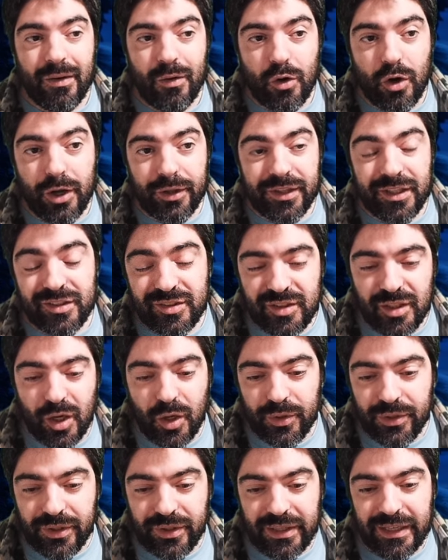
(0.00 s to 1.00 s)
on his
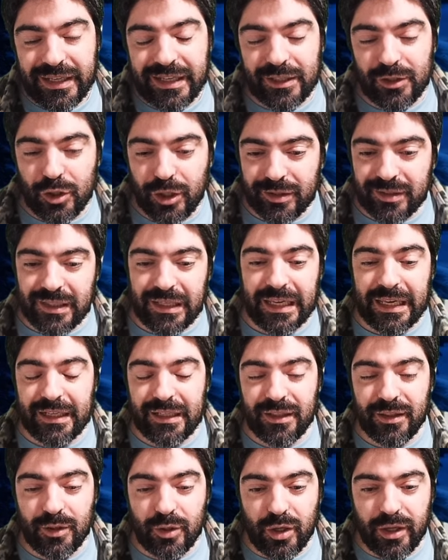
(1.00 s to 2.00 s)
own, he cannot
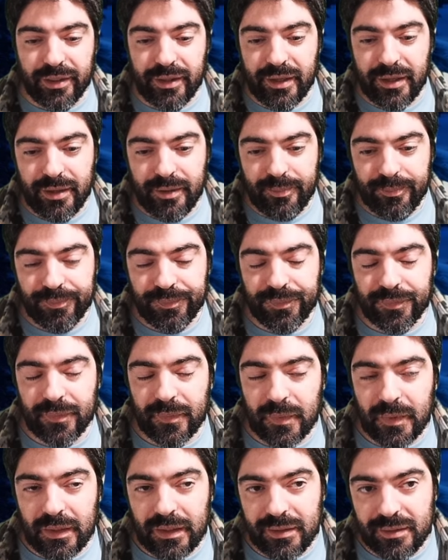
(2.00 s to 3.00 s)
carry the other
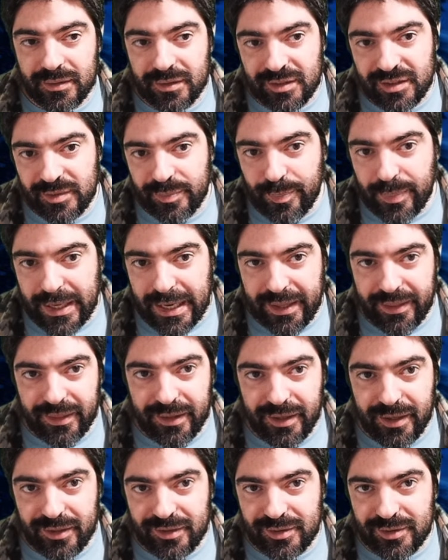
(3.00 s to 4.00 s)

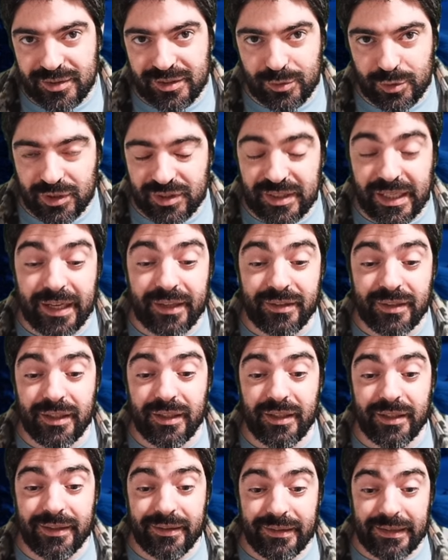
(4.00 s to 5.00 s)
Spider
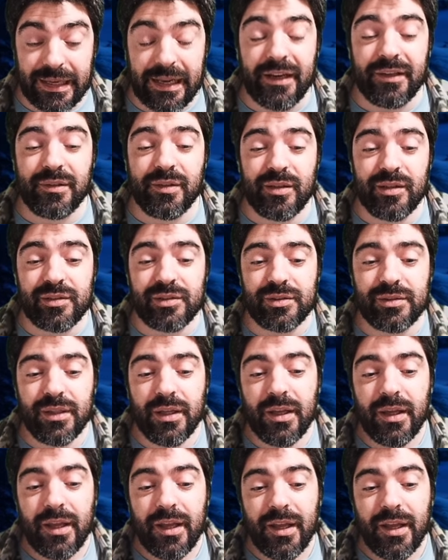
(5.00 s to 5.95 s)
Society characters,